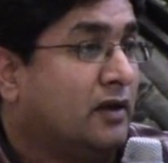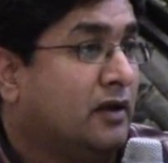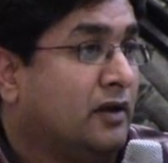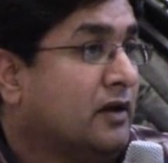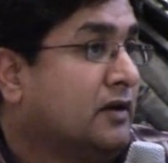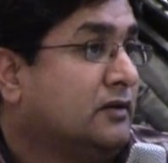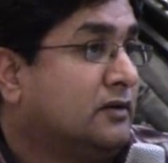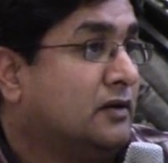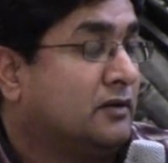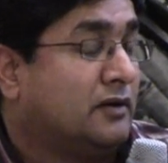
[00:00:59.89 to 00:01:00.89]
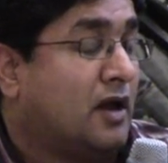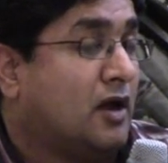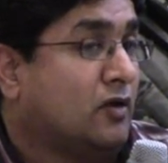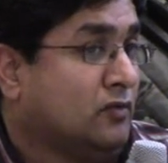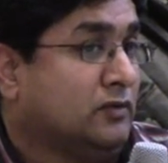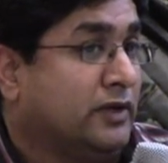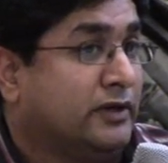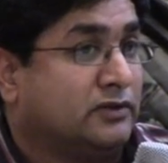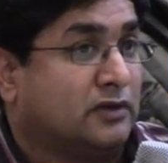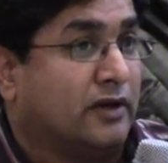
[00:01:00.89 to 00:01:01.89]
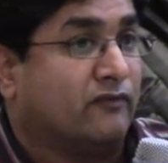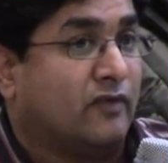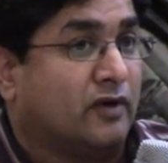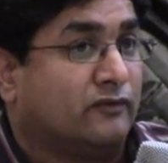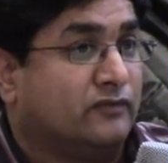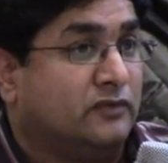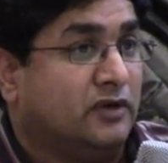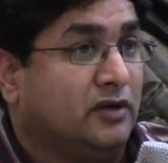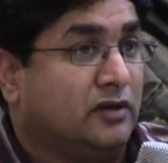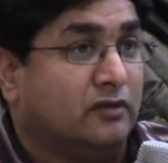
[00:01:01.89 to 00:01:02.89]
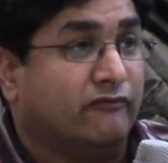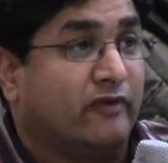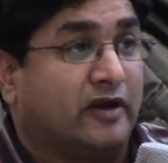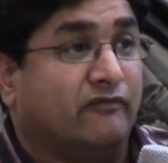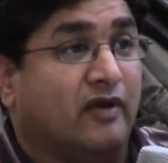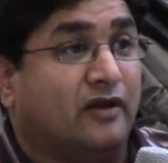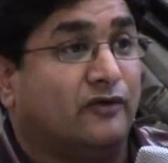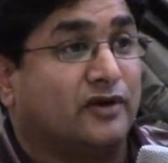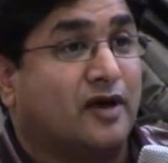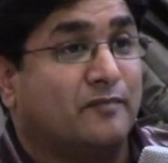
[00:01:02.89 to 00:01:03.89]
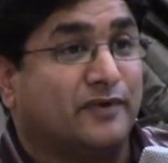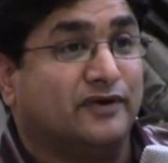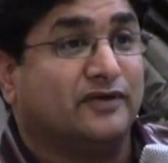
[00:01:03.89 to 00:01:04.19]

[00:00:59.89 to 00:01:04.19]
and now it's one of the very well-known companies